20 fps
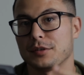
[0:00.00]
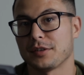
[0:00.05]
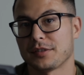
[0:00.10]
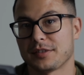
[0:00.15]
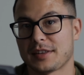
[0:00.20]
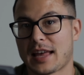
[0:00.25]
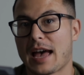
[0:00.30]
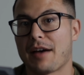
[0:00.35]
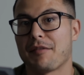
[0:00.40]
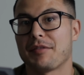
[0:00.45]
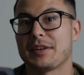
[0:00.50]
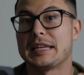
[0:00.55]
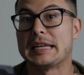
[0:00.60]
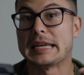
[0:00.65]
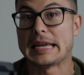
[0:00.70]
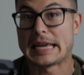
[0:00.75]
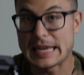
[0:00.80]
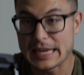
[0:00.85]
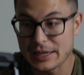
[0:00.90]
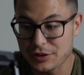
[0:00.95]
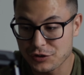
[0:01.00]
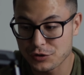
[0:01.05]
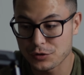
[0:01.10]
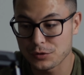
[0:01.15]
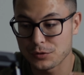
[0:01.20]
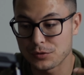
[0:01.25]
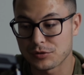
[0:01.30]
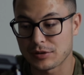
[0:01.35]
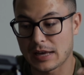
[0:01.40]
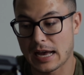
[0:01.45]
doesn't have any
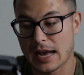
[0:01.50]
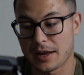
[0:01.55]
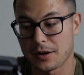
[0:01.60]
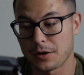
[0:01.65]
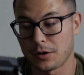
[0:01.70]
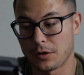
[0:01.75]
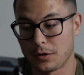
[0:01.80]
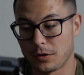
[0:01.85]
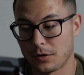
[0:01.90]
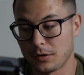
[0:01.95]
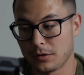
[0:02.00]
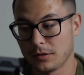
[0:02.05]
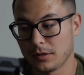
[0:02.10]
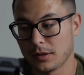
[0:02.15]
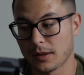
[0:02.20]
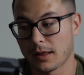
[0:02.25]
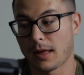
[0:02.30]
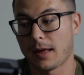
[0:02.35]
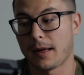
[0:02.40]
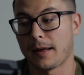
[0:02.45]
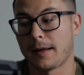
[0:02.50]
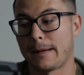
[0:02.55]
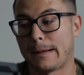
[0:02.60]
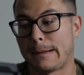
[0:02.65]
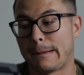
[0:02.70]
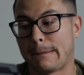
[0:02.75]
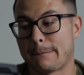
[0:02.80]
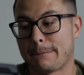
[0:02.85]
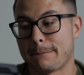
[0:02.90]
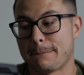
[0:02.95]
issues at all.
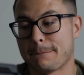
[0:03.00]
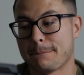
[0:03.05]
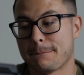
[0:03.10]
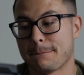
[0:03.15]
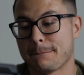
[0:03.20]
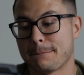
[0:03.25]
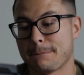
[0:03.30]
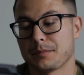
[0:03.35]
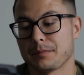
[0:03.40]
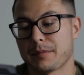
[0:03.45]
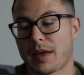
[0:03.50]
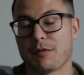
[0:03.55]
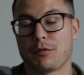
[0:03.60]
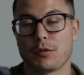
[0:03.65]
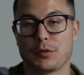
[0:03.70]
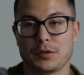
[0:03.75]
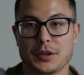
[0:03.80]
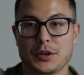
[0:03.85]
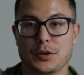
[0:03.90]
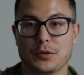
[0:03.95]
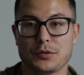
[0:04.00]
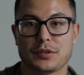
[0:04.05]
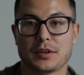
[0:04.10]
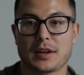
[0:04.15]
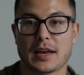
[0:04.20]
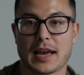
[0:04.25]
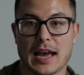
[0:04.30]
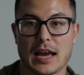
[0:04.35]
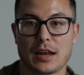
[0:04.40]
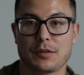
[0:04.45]
I've only used it
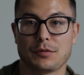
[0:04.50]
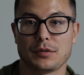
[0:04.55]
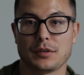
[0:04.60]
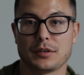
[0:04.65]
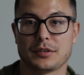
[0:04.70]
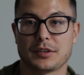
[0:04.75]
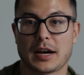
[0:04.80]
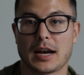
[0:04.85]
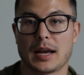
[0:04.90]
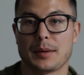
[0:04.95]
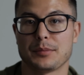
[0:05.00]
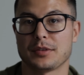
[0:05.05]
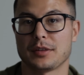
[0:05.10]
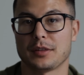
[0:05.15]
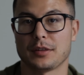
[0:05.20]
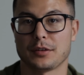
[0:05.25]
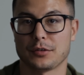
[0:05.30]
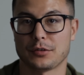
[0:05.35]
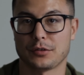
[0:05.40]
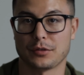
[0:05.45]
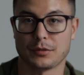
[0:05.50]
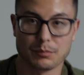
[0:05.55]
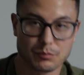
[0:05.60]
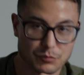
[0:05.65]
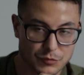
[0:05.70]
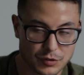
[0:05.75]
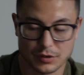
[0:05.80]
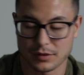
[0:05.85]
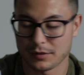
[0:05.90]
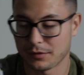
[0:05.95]
a handful of times, and there's
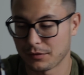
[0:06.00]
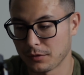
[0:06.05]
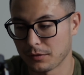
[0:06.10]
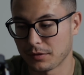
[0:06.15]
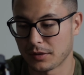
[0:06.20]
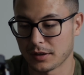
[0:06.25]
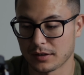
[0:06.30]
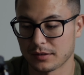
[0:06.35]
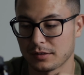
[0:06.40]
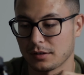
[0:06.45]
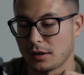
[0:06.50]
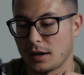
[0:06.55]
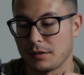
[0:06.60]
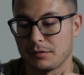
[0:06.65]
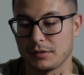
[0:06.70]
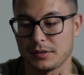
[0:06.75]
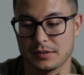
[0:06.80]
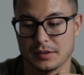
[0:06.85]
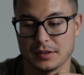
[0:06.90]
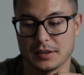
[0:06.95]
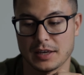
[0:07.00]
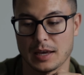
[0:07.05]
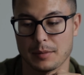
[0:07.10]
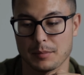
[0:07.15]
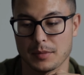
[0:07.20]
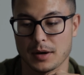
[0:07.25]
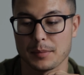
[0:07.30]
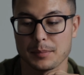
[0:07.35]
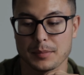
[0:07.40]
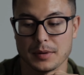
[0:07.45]
just a few things that obviously
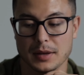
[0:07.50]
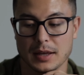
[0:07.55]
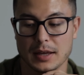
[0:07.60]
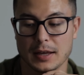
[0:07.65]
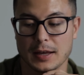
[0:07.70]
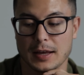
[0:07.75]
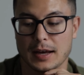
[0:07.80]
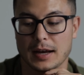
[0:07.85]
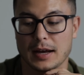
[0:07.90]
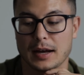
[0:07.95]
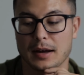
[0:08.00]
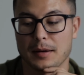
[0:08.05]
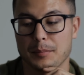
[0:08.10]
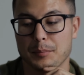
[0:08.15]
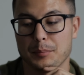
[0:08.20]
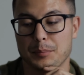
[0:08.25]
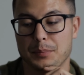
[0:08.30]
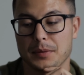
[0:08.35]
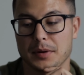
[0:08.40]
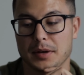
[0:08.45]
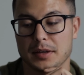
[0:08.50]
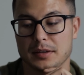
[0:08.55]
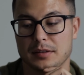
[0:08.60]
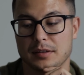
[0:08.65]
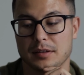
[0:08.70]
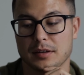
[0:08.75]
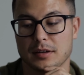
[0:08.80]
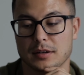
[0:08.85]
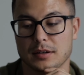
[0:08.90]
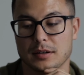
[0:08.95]
came up. But